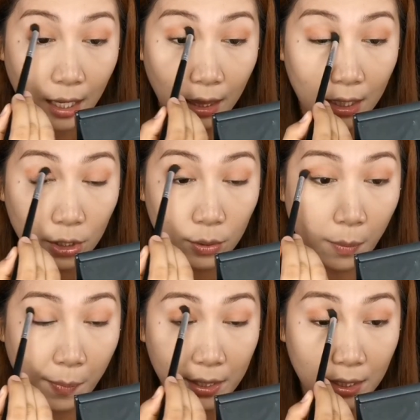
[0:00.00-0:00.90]
and then
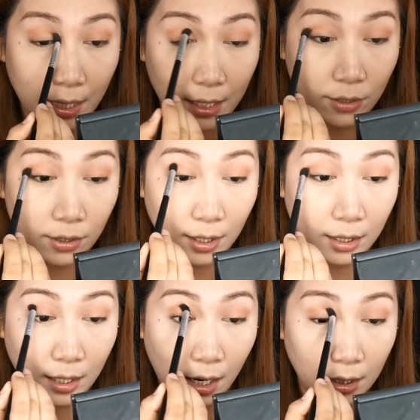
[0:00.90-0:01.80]
sweep inside so
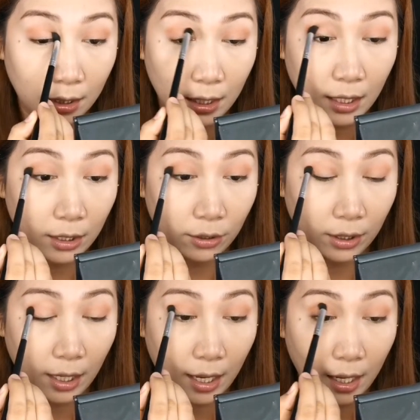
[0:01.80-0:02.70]
that hindi
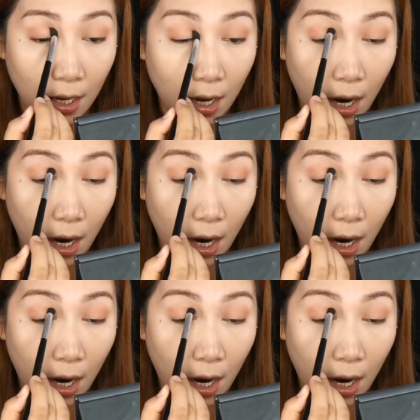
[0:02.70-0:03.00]
ganun ka